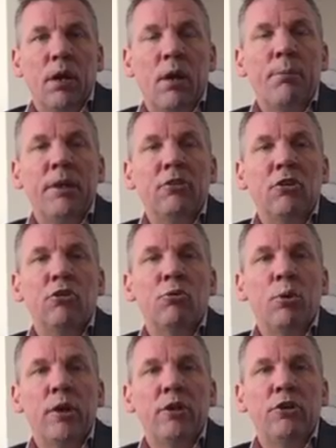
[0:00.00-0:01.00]
I'm here to
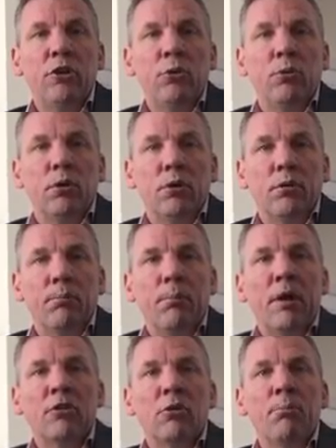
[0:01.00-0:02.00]
train you,
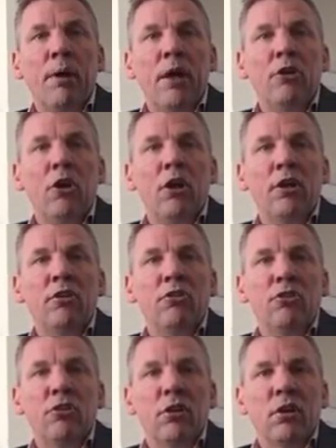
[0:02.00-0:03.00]
pass on my
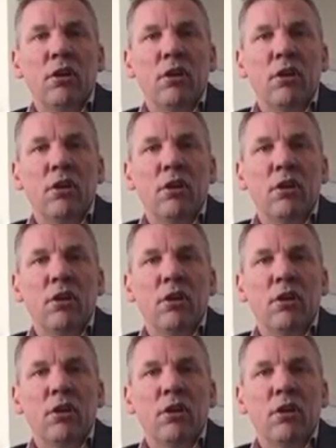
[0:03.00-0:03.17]
knowledge,